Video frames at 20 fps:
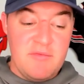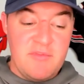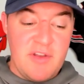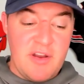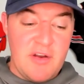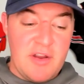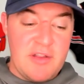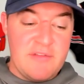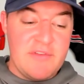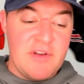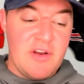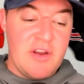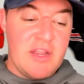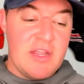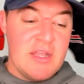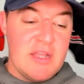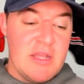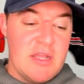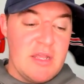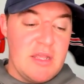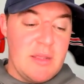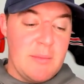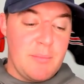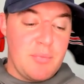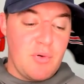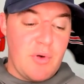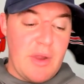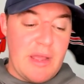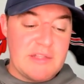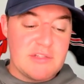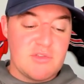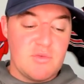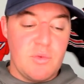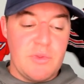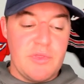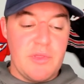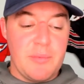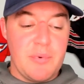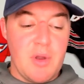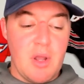Very, very impressed
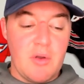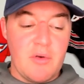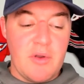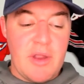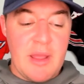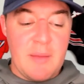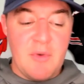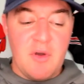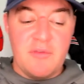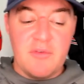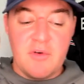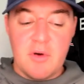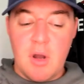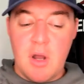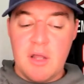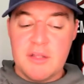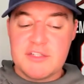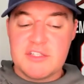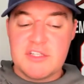with the program overall.